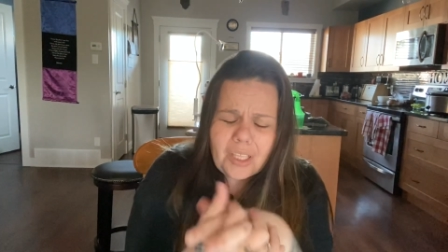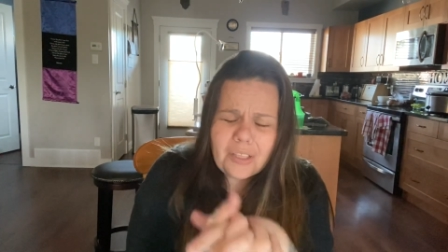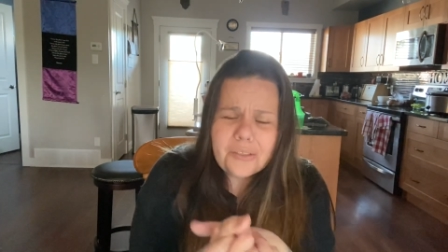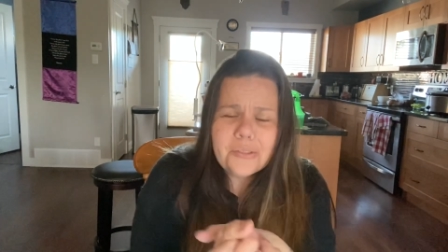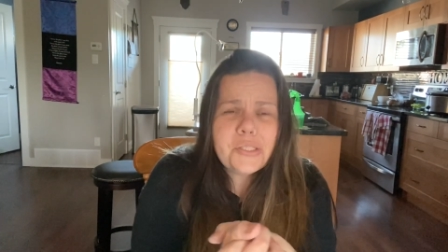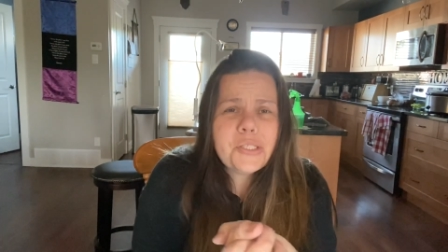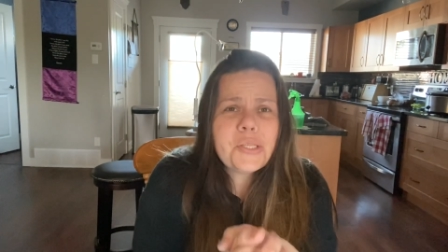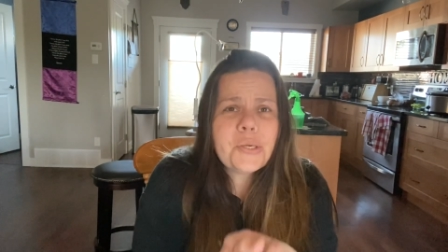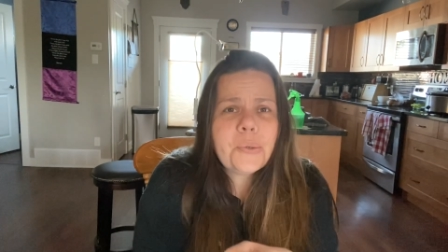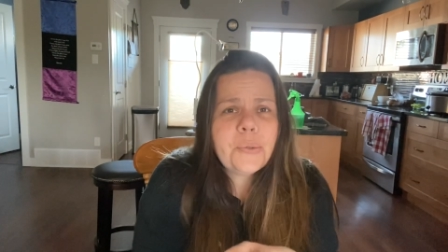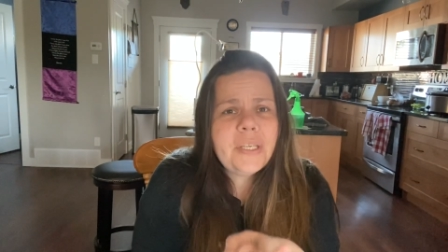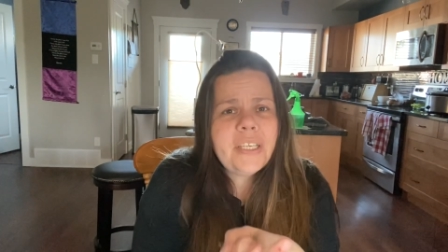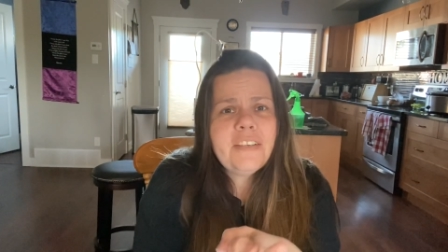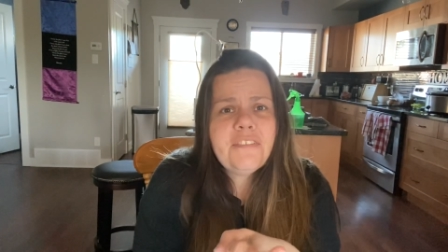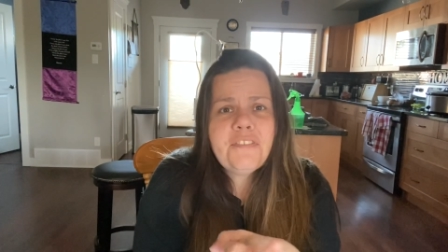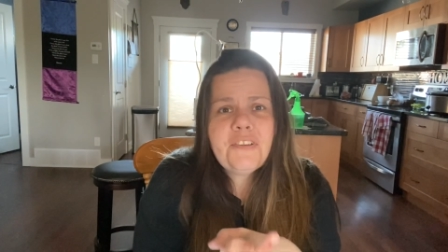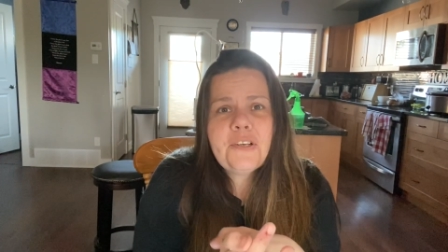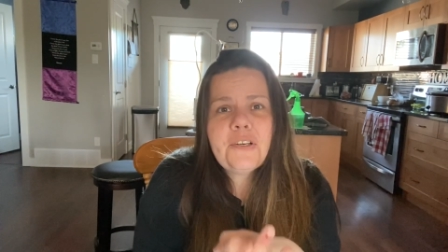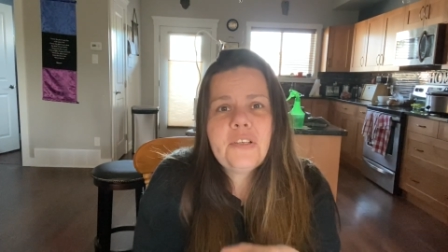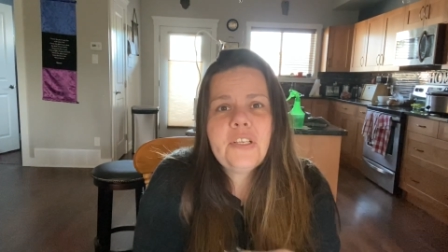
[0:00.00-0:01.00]
So
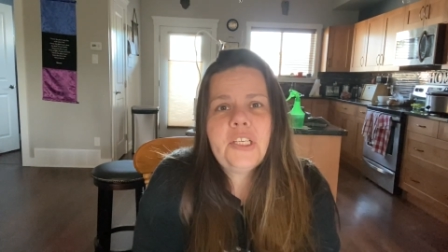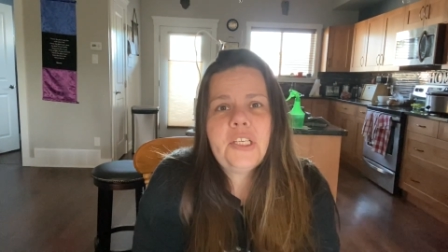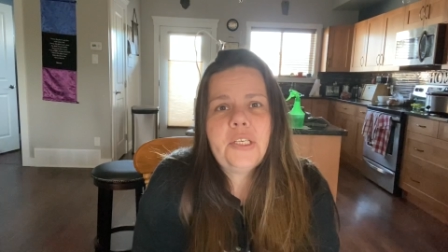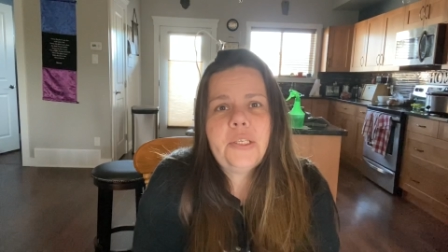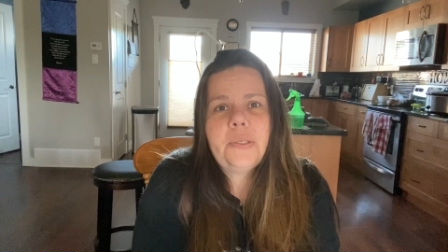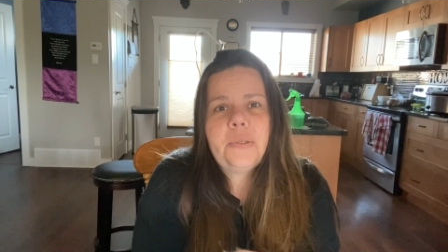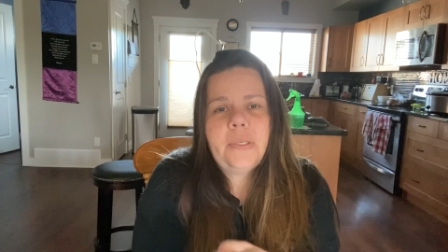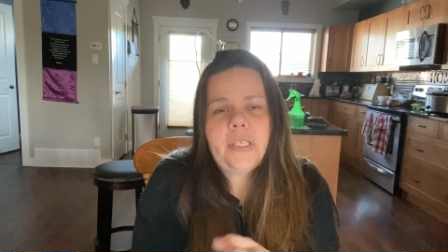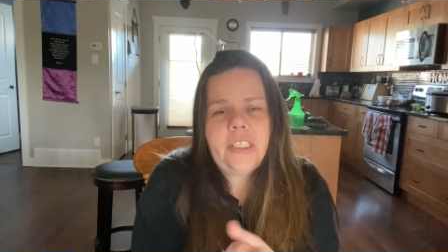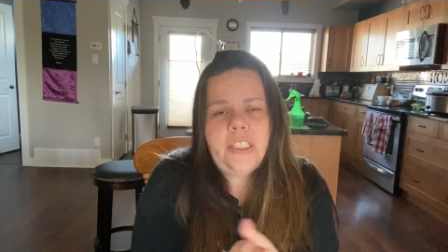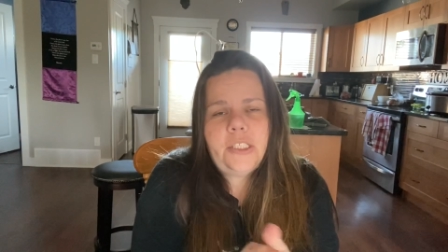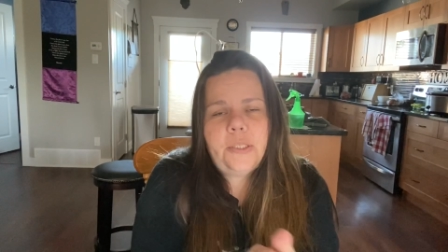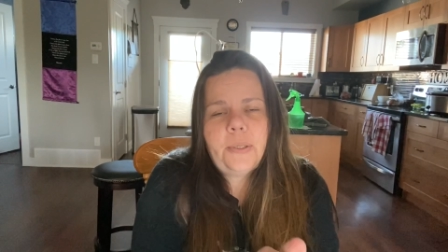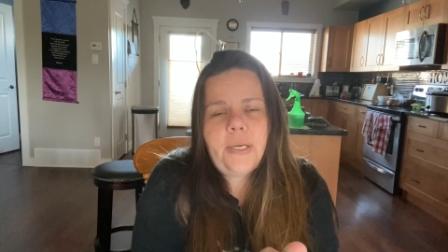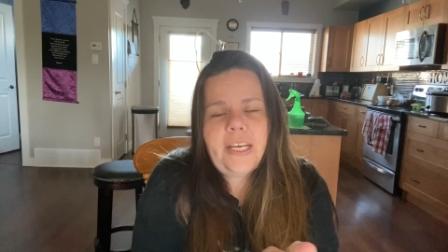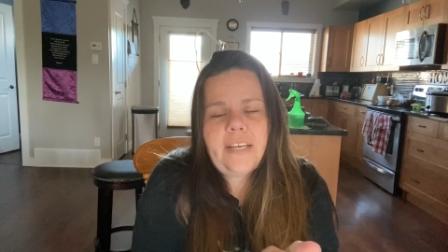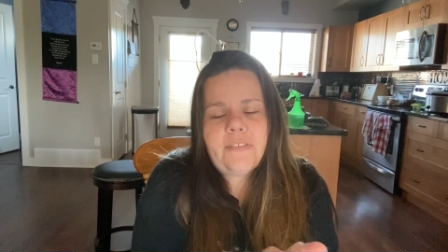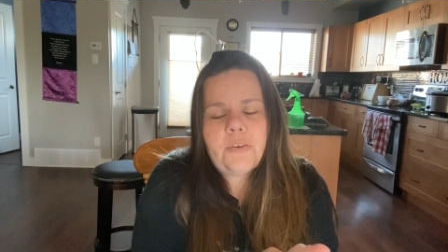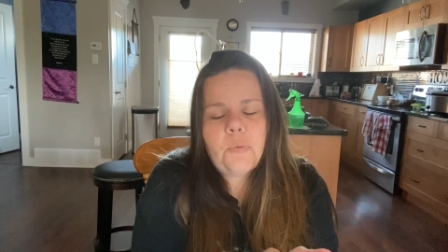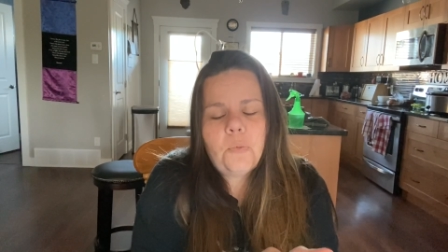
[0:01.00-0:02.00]
if you're new and you
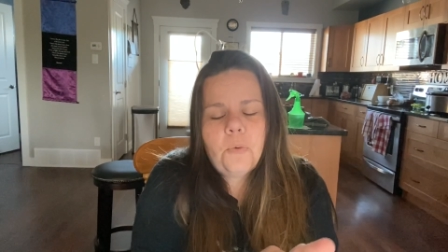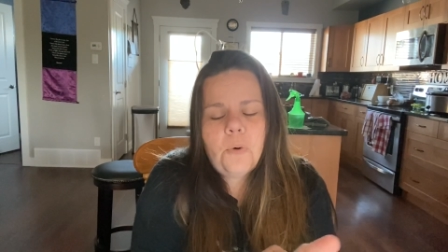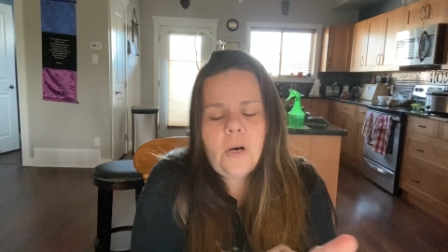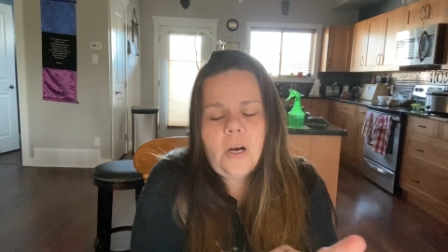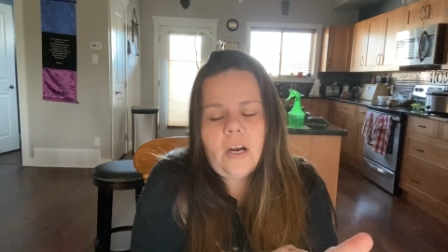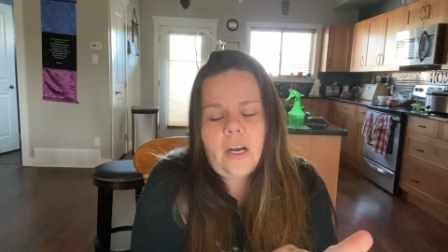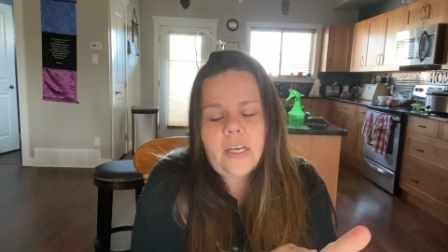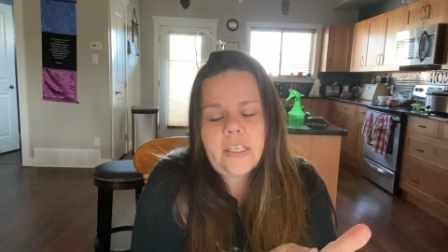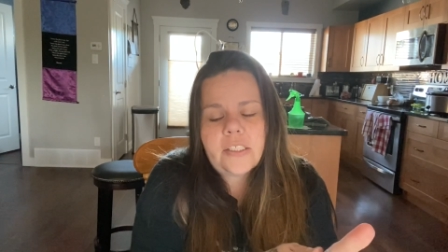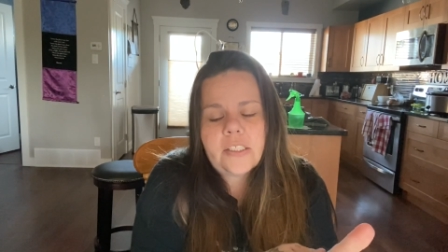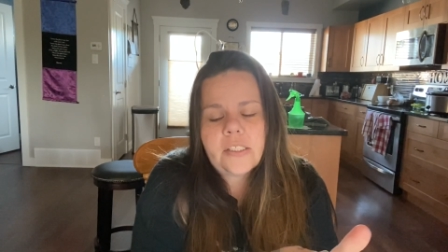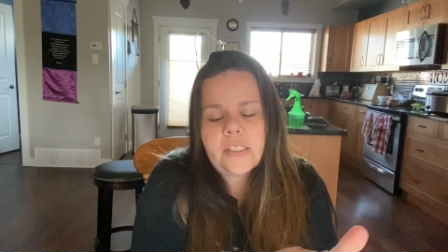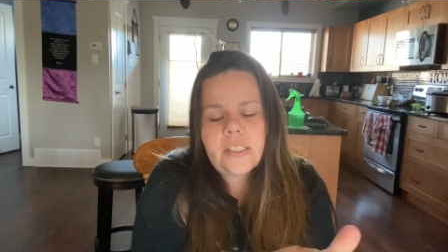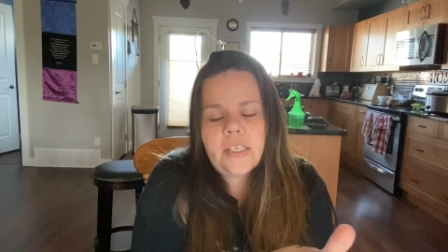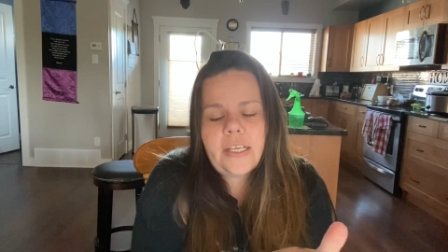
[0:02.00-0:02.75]
haven't watched